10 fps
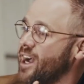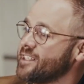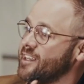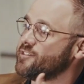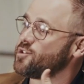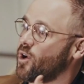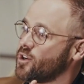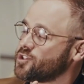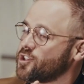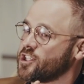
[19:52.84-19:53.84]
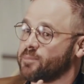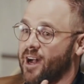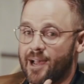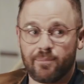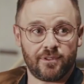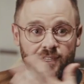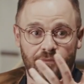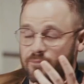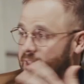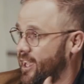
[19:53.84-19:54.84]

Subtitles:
you guys give to our church, but I believe